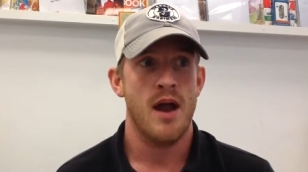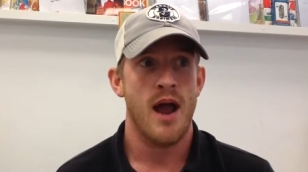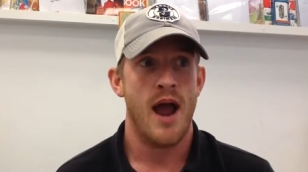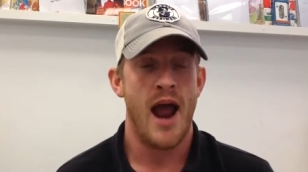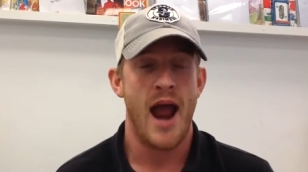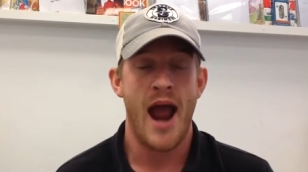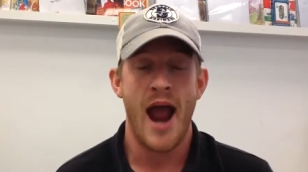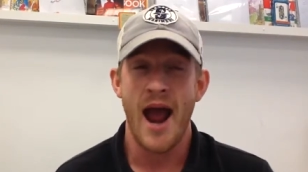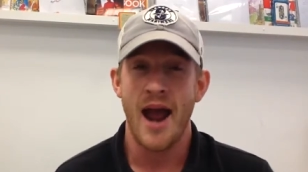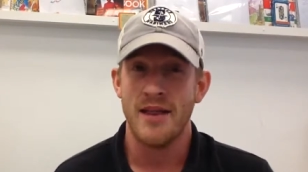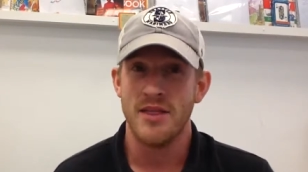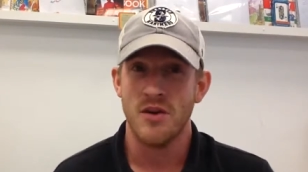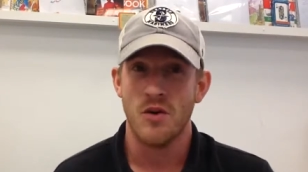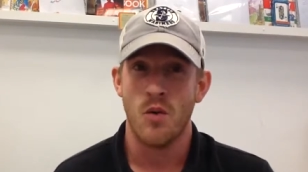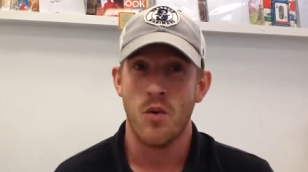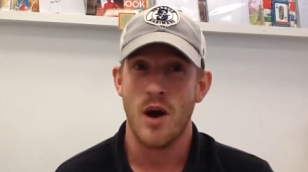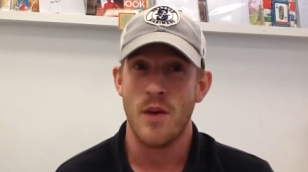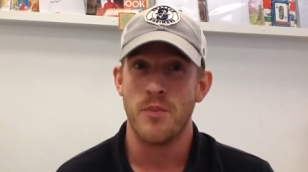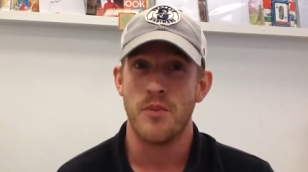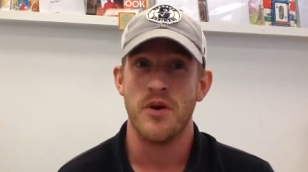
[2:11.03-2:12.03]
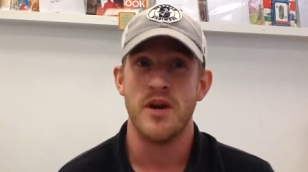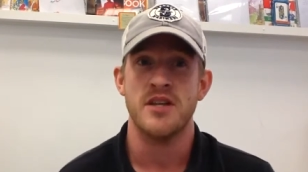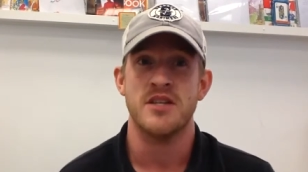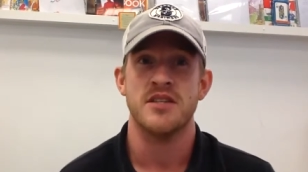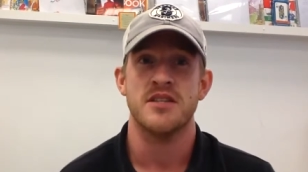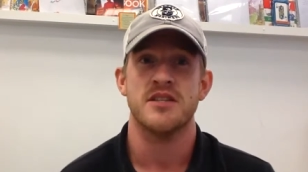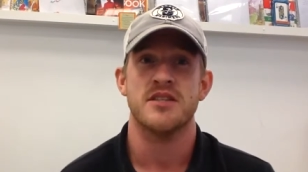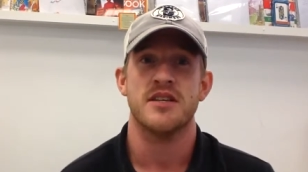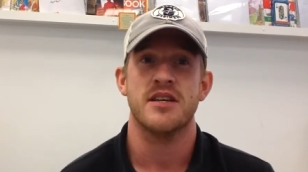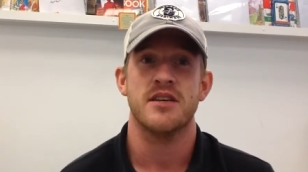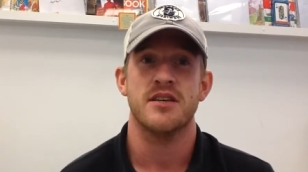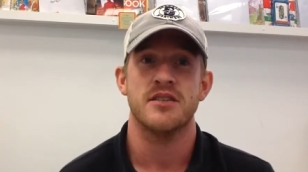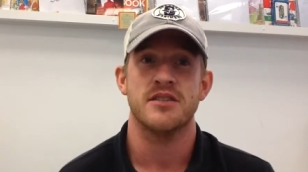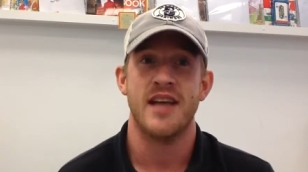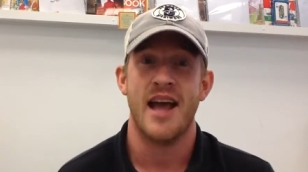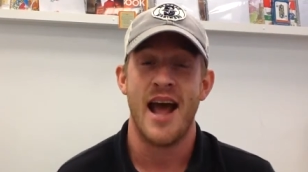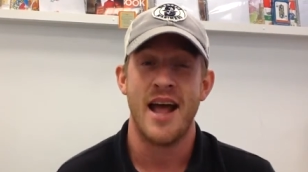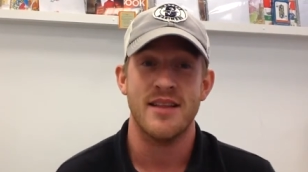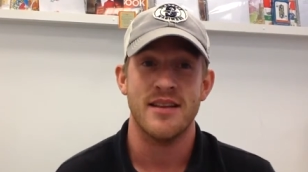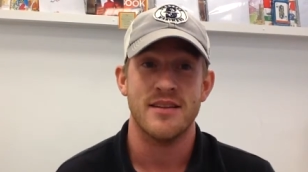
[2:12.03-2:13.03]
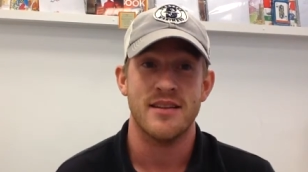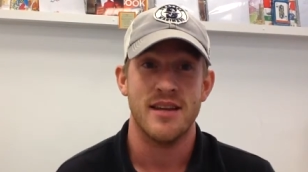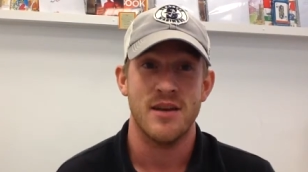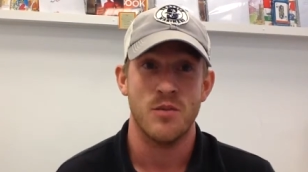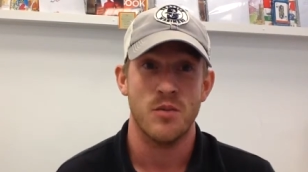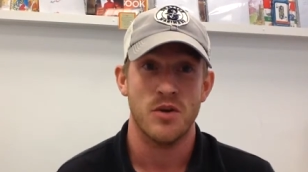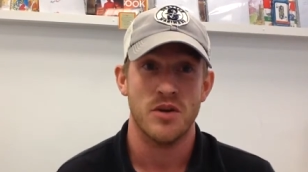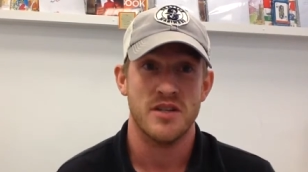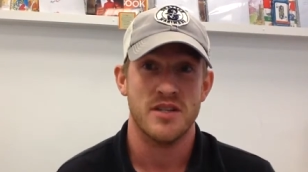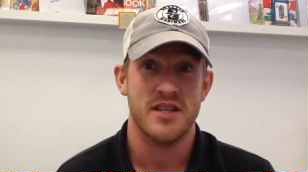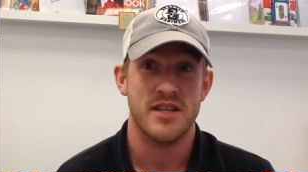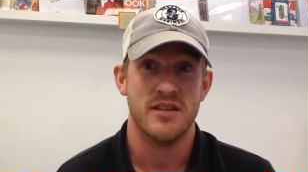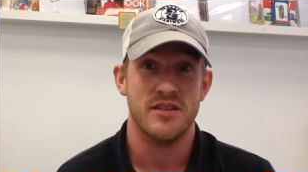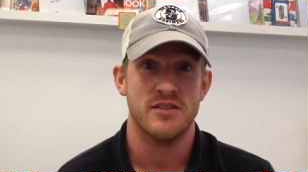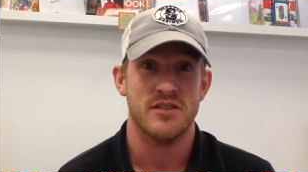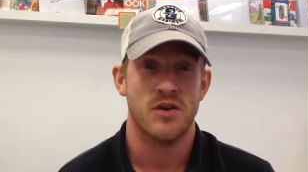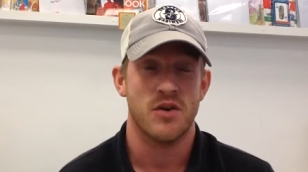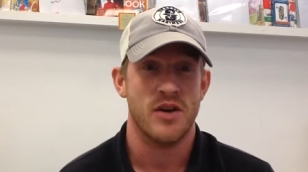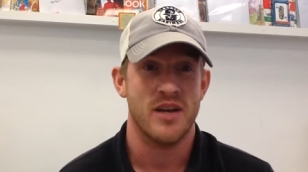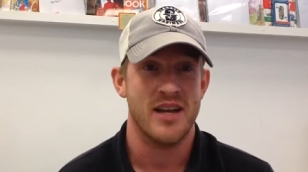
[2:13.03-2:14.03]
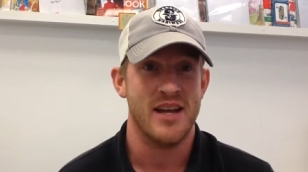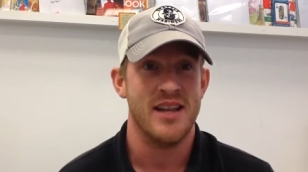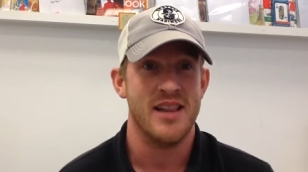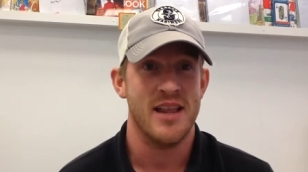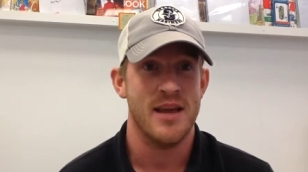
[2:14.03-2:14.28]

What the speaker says: had the cooperation skills, had the teamwork skills already in